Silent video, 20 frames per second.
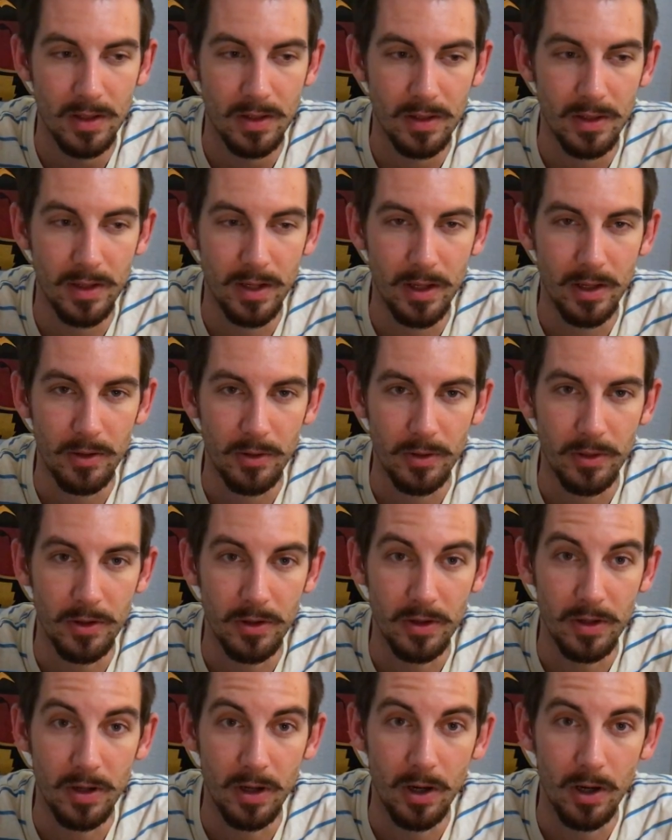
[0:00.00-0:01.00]
Now,
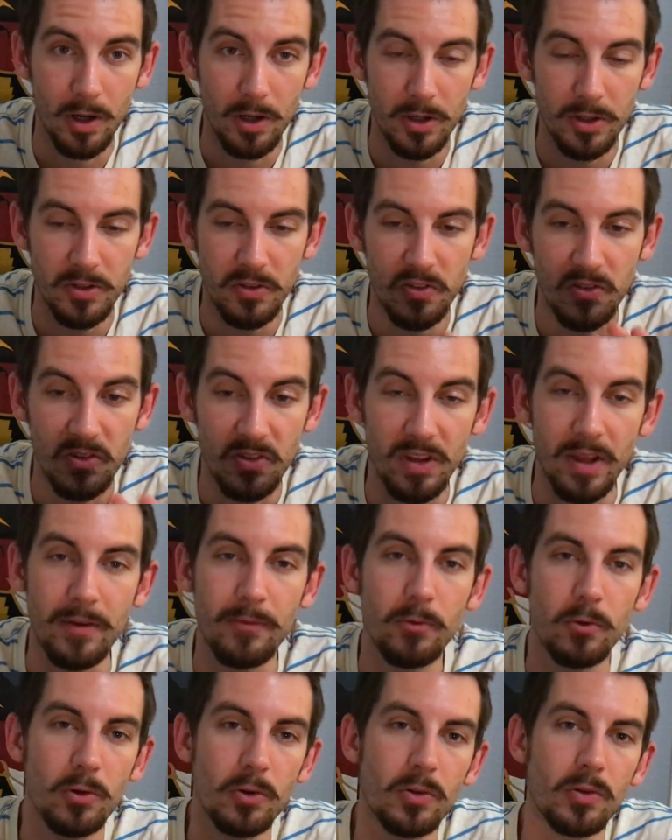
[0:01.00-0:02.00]
there are
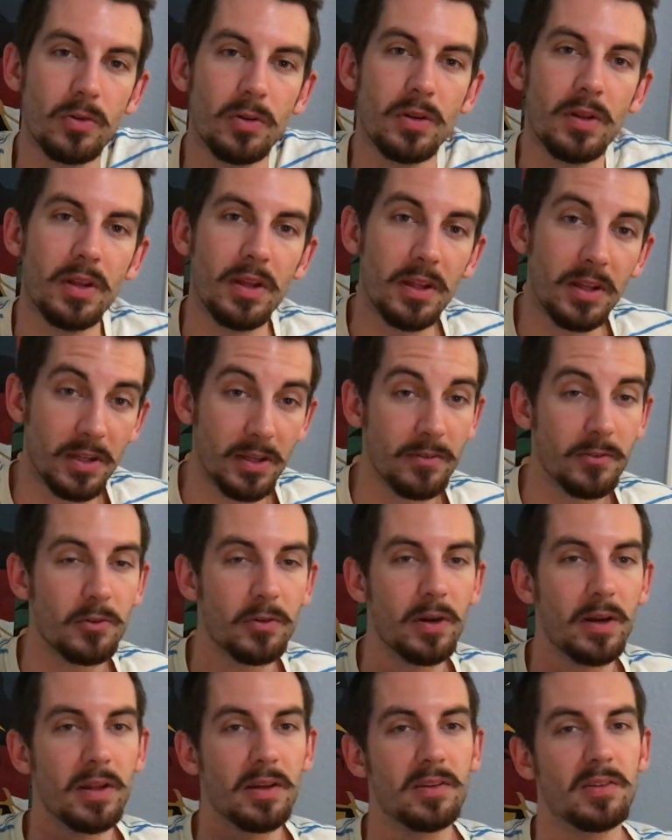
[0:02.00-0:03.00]
several
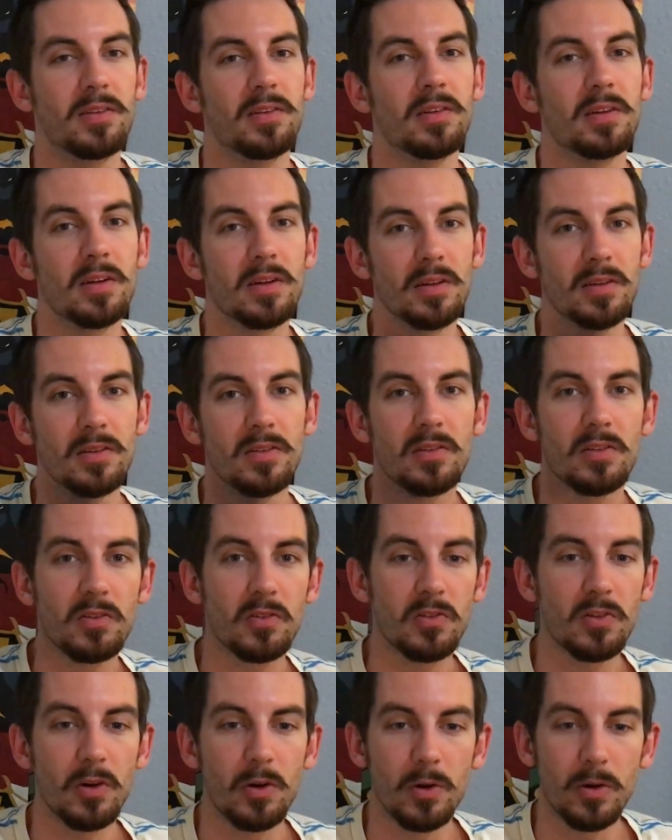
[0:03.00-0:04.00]
end-of-credit scenes.
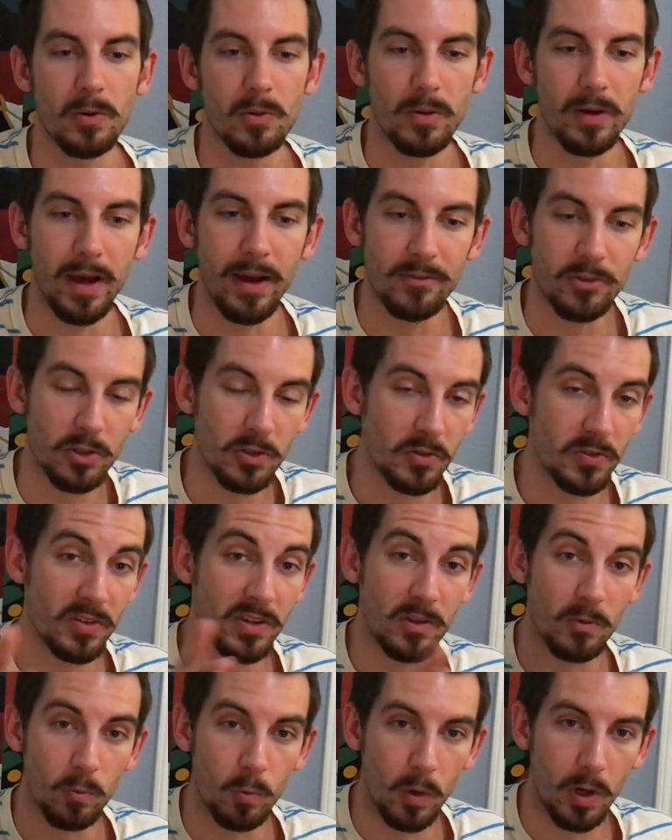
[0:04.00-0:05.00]
So after you
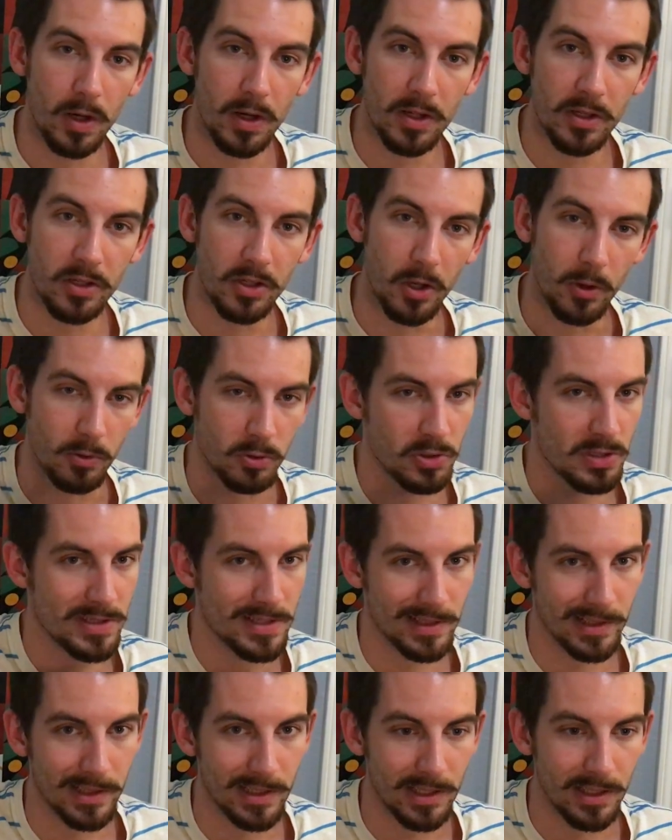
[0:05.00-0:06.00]
see one, don't just
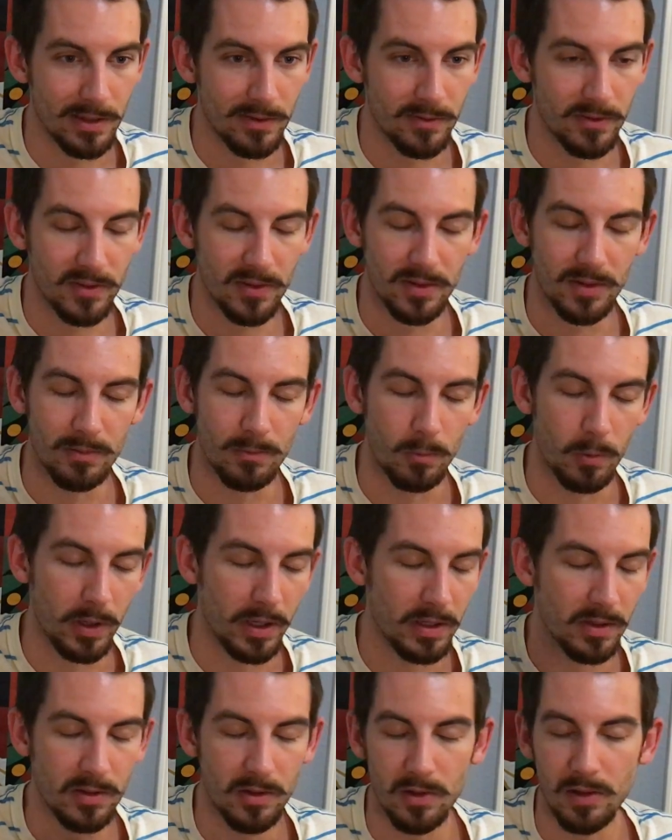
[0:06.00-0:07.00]
leave.
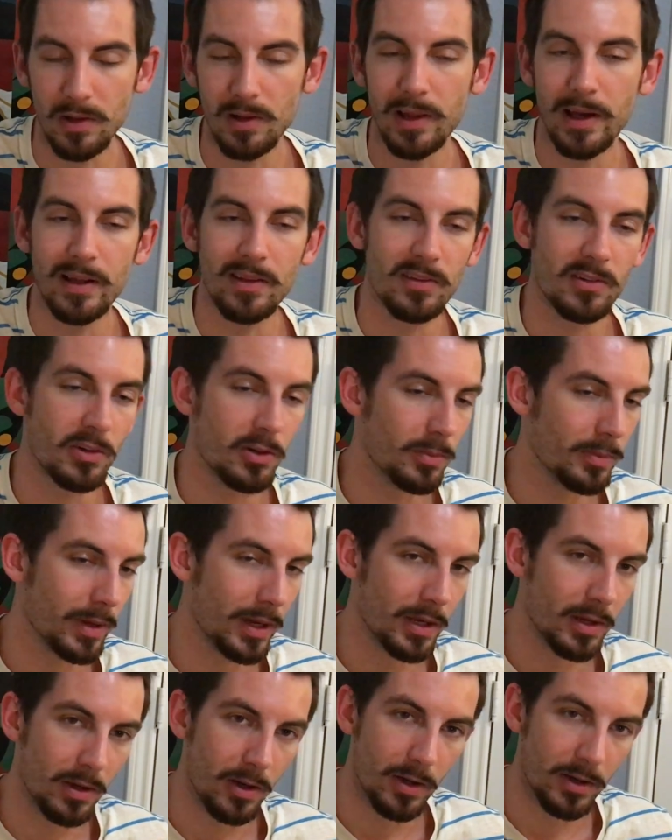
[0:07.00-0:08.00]
Wait until the lights turn
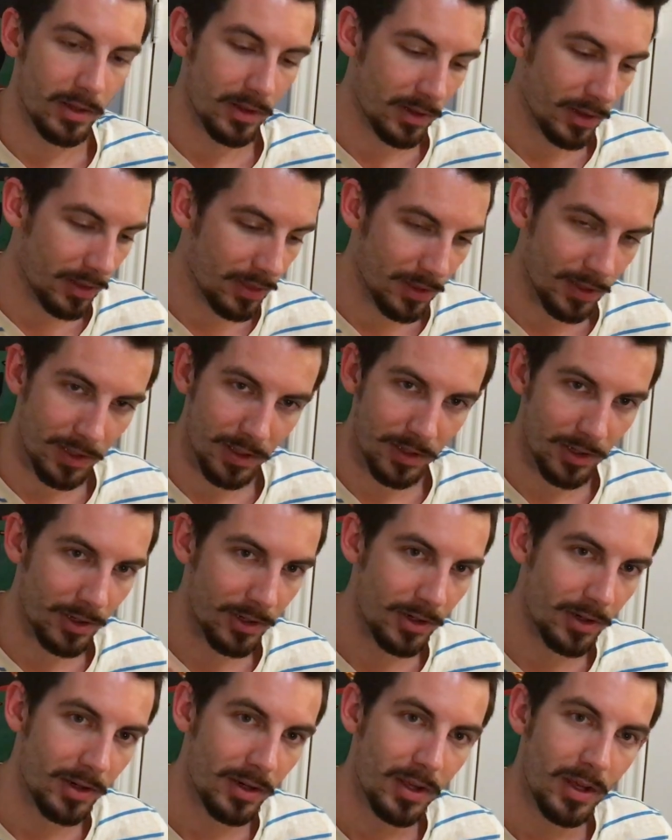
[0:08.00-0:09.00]
back on in the
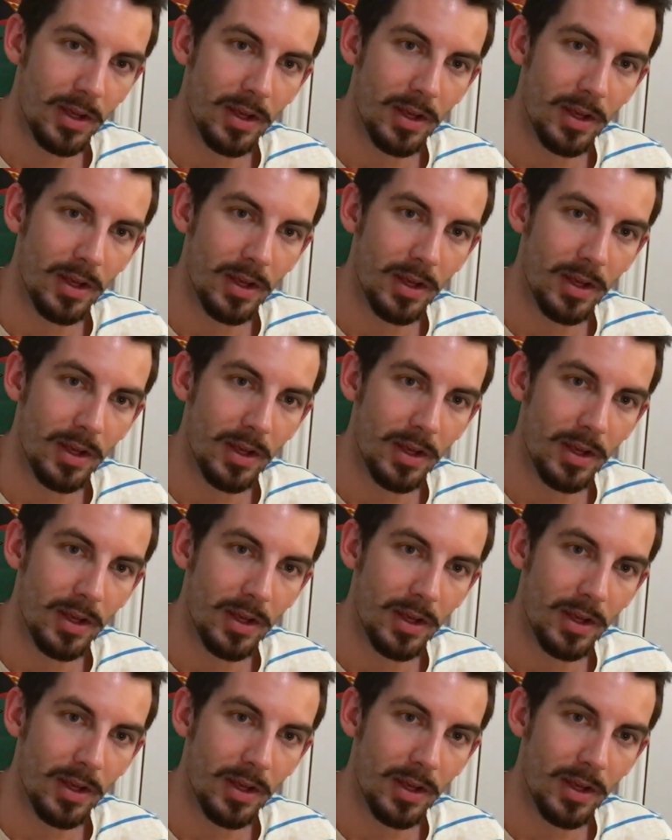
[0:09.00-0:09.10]
theater.